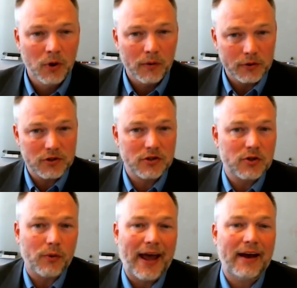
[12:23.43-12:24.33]
well, those just
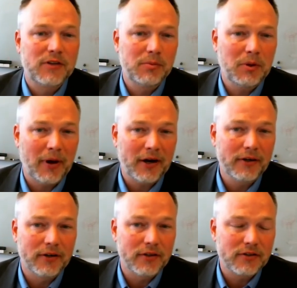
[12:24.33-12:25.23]
don't have to be
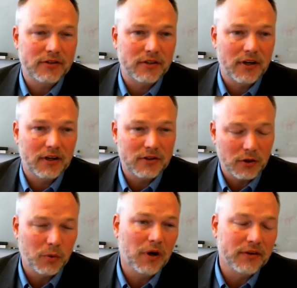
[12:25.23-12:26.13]
barriers to your
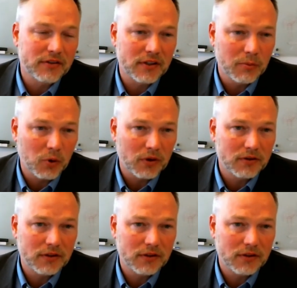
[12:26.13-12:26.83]
wellness anymore.